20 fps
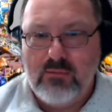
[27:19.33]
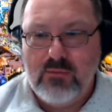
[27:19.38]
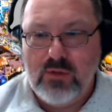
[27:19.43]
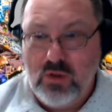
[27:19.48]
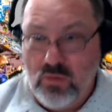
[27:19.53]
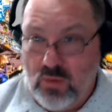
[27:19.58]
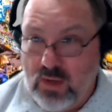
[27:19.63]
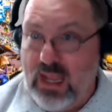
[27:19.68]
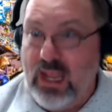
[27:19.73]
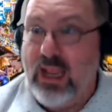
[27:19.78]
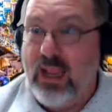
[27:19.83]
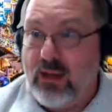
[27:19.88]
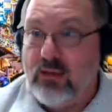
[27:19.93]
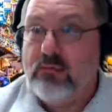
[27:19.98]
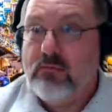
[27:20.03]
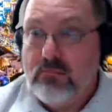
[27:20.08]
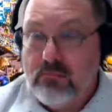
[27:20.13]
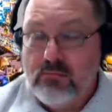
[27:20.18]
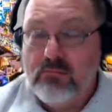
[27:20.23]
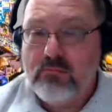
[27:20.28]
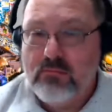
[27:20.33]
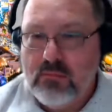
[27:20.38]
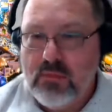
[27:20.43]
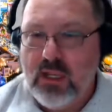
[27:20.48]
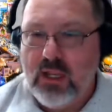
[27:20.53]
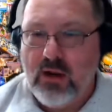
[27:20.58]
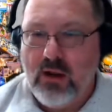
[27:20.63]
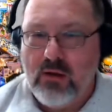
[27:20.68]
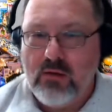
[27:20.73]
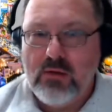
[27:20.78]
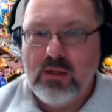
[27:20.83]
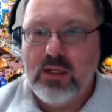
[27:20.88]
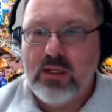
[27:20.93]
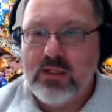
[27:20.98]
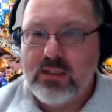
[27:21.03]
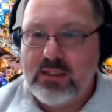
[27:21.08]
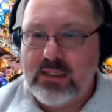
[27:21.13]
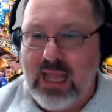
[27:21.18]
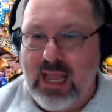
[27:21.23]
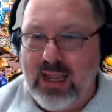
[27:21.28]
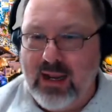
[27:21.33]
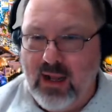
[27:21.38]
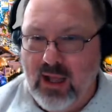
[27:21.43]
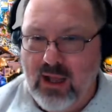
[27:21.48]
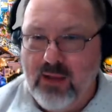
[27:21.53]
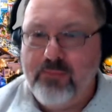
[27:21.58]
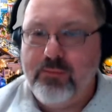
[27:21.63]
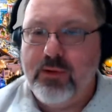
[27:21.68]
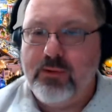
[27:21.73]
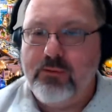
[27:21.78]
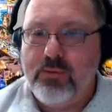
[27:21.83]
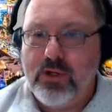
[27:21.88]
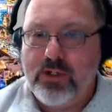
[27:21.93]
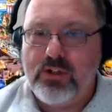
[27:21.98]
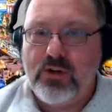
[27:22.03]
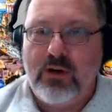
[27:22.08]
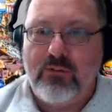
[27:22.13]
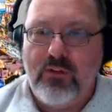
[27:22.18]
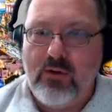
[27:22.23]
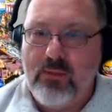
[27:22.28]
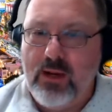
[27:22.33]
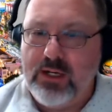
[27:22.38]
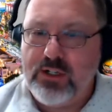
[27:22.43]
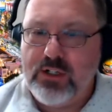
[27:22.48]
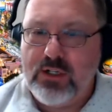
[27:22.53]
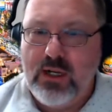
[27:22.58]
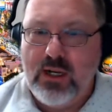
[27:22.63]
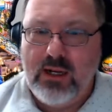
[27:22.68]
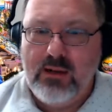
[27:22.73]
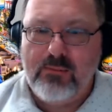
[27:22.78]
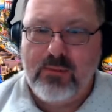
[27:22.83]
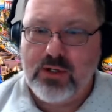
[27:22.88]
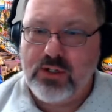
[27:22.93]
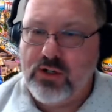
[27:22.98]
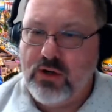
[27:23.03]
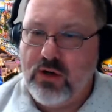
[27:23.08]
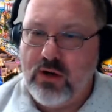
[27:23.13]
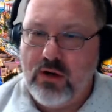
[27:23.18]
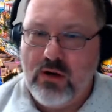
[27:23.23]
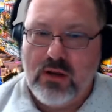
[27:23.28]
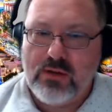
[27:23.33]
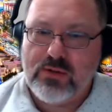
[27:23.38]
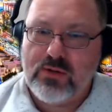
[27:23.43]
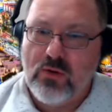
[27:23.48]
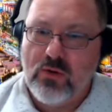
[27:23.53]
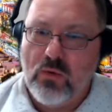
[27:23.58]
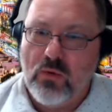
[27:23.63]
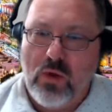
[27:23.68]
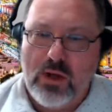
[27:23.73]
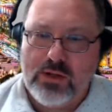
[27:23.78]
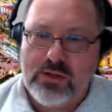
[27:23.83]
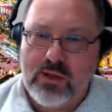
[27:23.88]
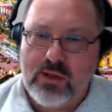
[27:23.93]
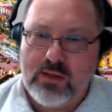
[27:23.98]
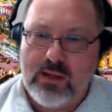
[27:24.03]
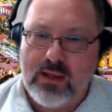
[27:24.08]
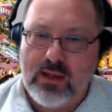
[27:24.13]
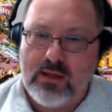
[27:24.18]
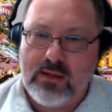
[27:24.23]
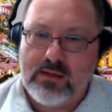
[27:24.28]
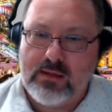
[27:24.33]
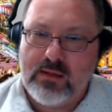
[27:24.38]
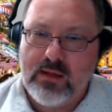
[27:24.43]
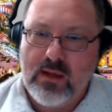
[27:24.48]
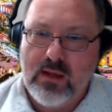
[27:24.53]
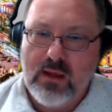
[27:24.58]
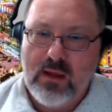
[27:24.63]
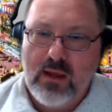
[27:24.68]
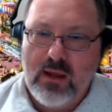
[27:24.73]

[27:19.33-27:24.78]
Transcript: You can sign up and put your information in it, but you can also watch the things